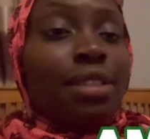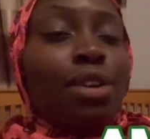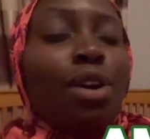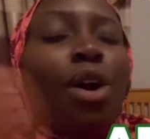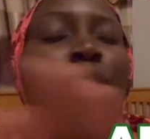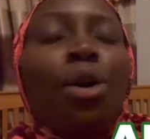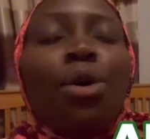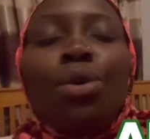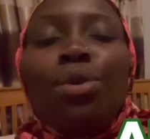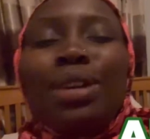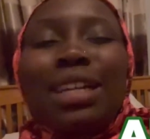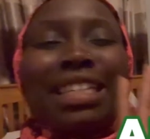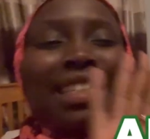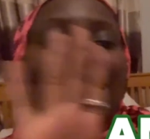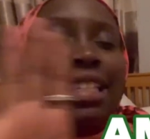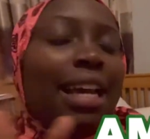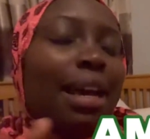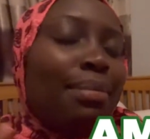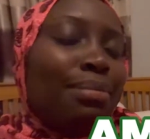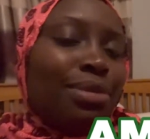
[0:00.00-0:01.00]
the whole
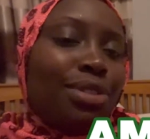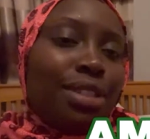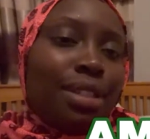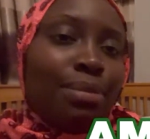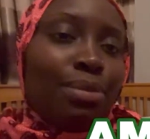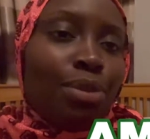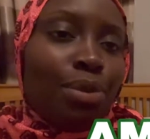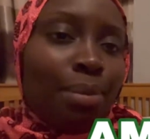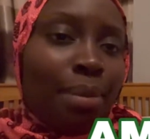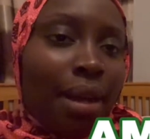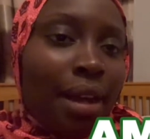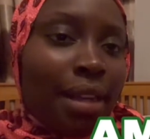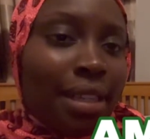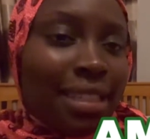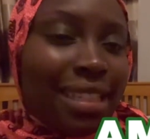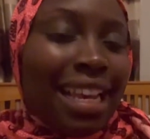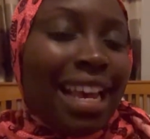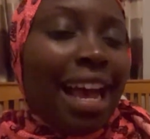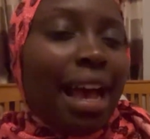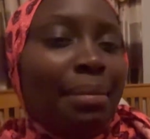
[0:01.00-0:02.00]
entire Muslim Ummah.
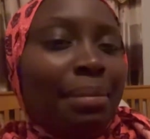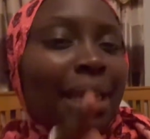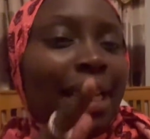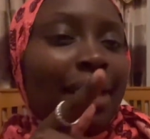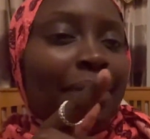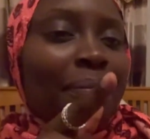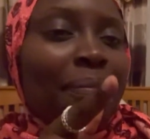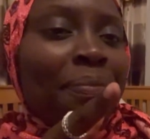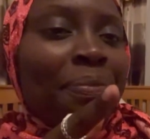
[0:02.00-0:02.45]
Say ameen.